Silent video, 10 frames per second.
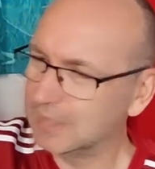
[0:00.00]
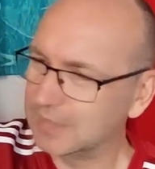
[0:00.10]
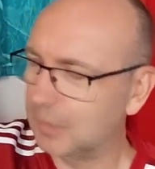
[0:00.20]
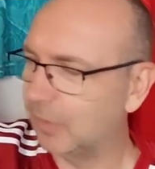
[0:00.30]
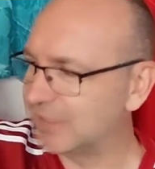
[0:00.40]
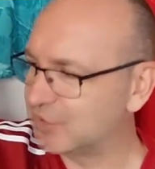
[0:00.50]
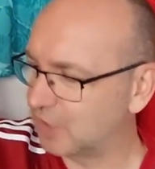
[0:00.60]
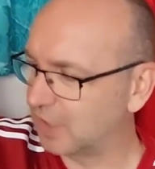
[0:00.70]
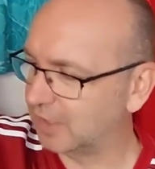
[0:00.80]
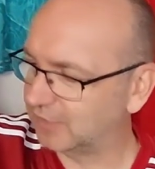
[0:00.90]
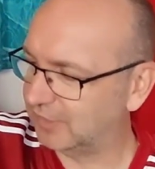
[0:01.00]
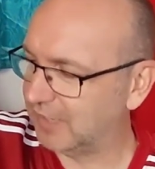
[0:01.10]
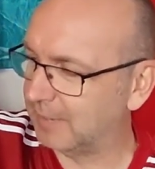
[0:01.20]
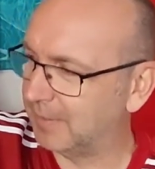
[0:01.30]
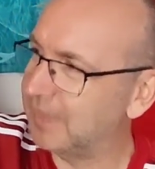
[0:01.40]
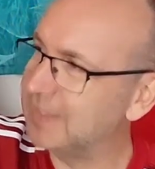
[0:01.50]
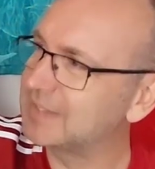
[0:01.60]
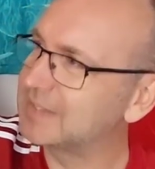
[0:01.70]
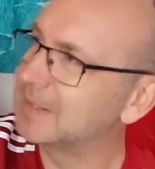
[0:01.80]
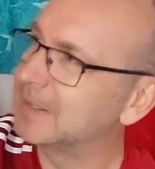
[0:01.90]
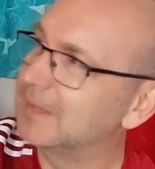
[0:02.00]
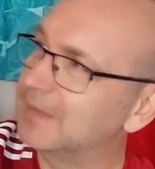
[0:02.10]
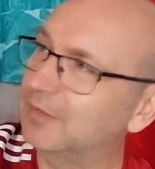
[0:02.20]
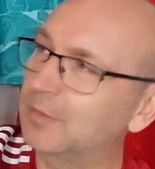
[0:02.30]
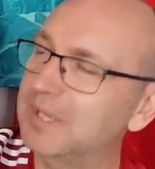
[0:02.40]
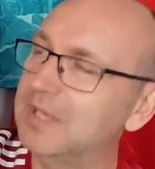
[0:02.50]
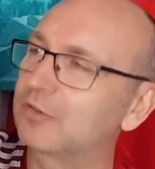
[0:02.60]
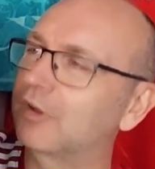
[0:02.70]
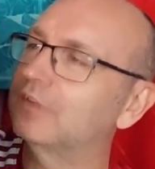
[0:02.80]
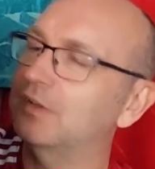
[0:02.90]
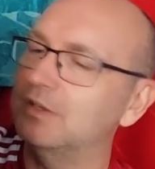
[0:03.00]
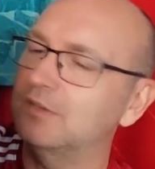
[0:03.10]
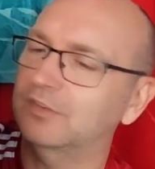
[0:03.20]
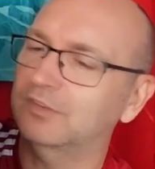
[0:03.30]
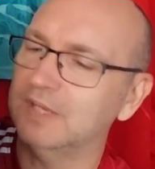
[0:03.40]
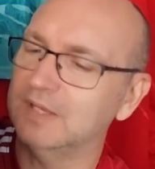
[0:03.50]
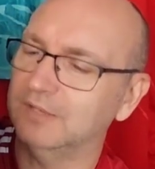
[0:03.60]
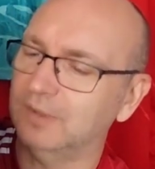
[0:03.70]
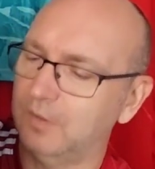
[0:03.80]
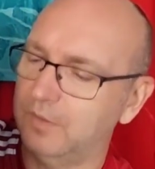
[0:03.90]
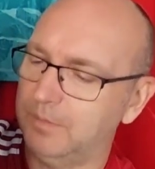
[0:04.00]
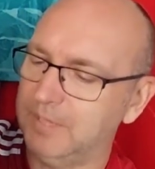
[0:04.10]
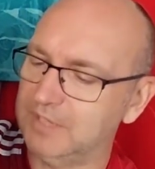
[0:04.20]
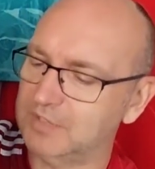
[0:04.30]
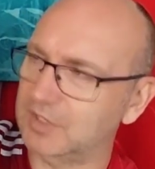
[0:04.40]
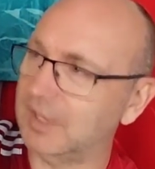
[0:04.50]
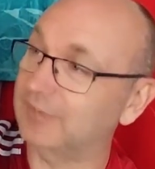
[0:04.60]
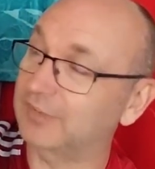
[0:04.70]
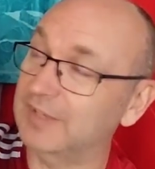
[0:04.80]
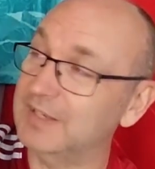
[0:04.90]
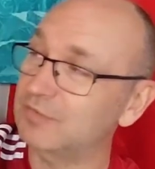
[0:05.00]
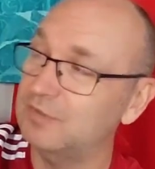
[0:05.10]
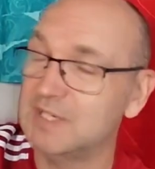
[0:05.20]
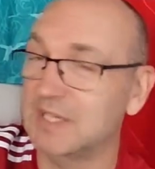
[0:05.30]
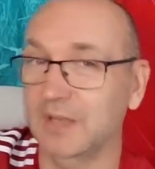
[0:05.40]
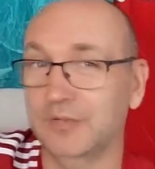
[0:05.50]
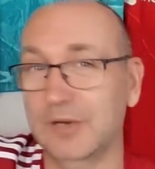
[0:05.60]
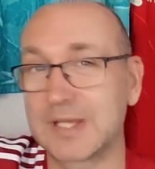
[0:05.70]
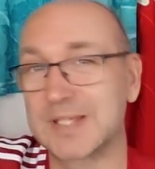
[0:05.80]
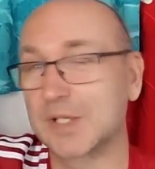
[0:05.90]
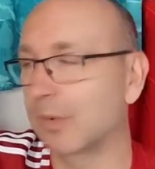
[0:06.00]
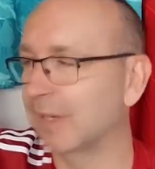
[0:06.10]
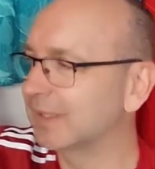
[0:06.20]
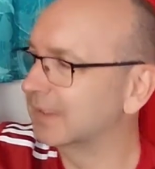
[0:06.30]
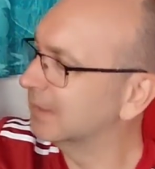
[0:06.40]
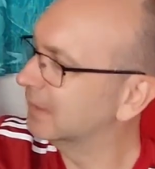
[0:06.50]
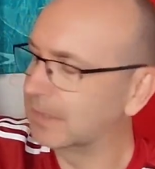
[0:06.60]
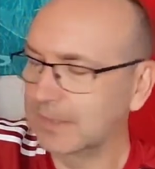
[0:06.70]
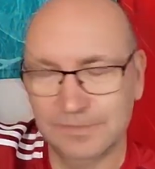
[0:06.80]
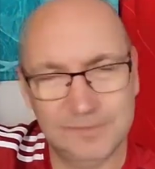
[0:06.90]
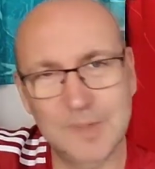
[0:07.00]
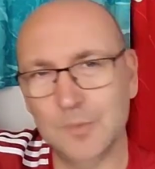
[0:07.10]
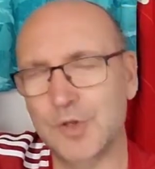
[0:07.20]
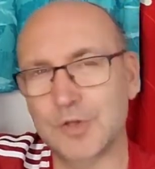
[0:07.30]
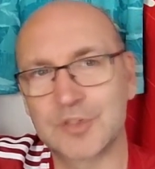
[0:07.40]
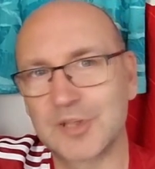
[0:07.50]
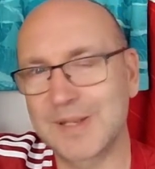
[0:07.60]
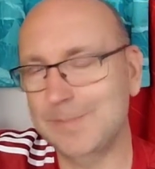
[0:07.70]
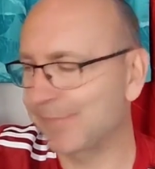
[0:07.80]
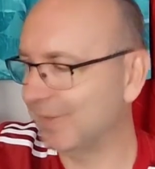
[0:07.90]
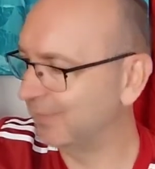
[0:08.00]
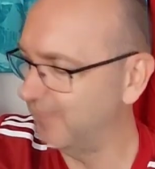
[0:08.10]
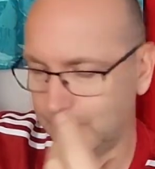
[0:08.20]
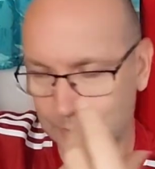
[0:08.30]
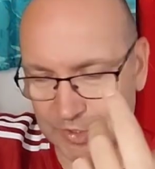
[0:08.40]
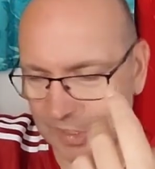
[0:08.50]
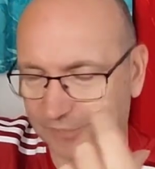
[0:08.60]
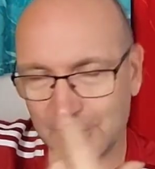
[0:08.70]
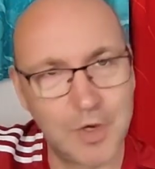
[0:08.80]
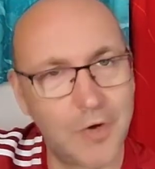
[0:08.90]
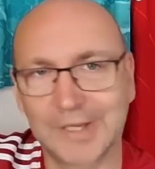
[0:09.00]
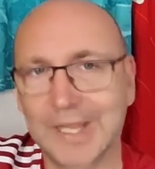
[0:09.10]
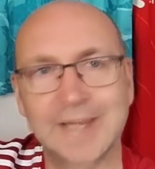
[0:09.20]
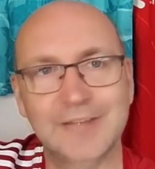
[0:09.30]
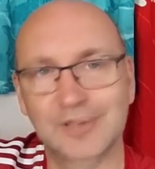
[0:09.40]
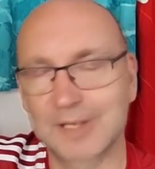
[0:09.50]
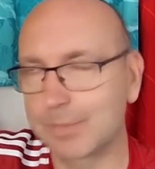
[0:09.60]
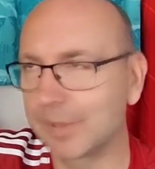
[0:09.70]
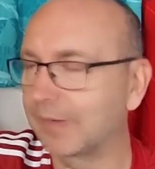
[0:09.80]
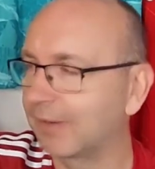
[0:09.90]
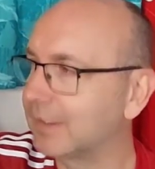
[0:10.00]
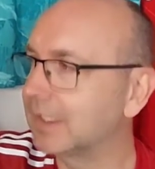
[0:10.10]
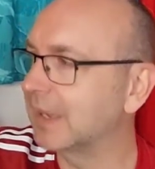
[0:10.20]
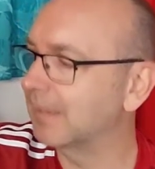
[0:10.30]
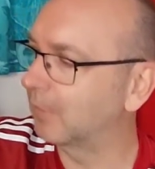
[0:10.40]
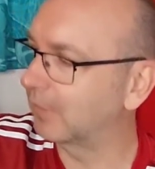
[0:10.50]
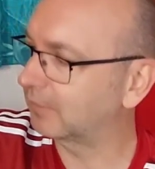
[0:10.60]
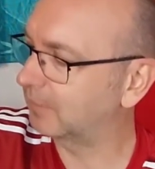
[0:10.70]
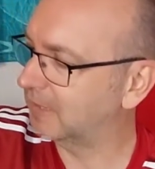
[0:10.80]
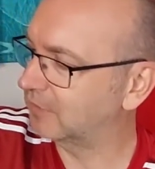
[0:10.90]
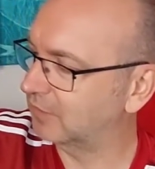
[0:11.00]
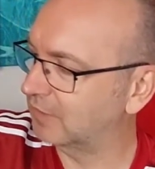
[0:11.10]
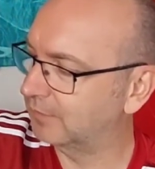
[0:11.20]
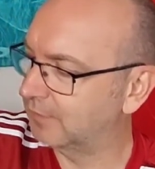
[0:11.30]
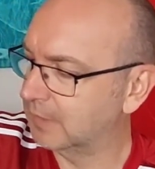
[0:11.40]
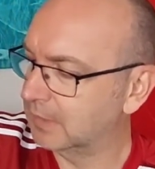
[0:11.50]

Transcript: The away shirts, yeah, but this would be interesting to see this on the pitch. As I say, this retails for 80 quid. Still not cheap. Football shirts are not getting cheaper. They're only getting more expensive.